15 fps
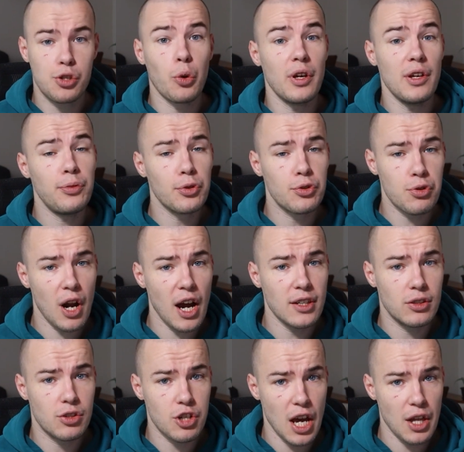So if you
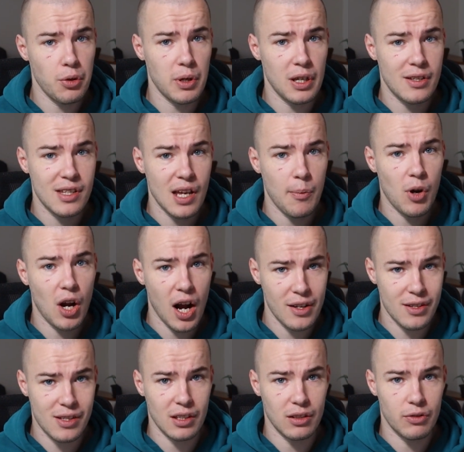tried shadowing some
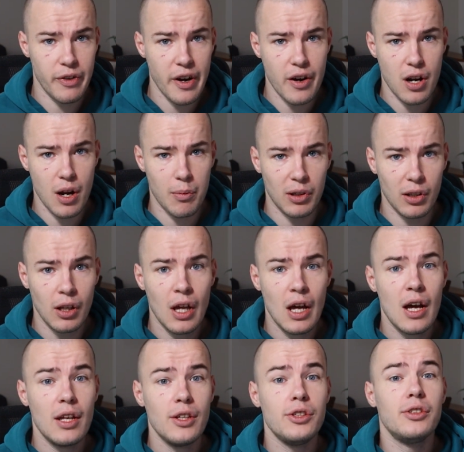constant variable,
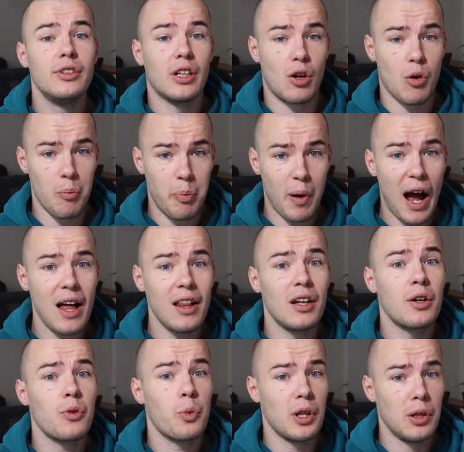the
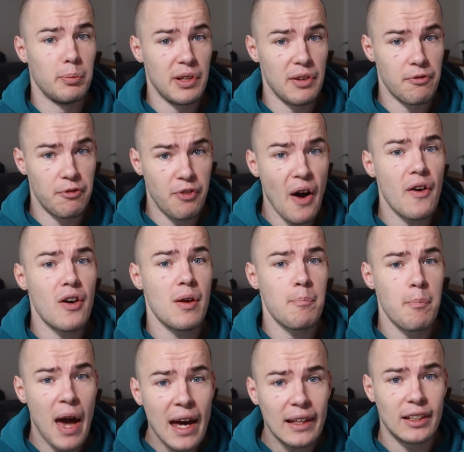compiler will be
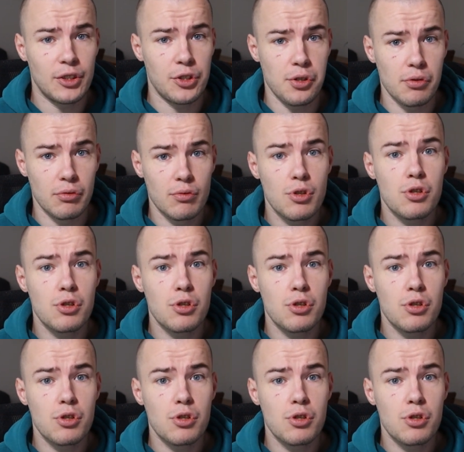very mad at you.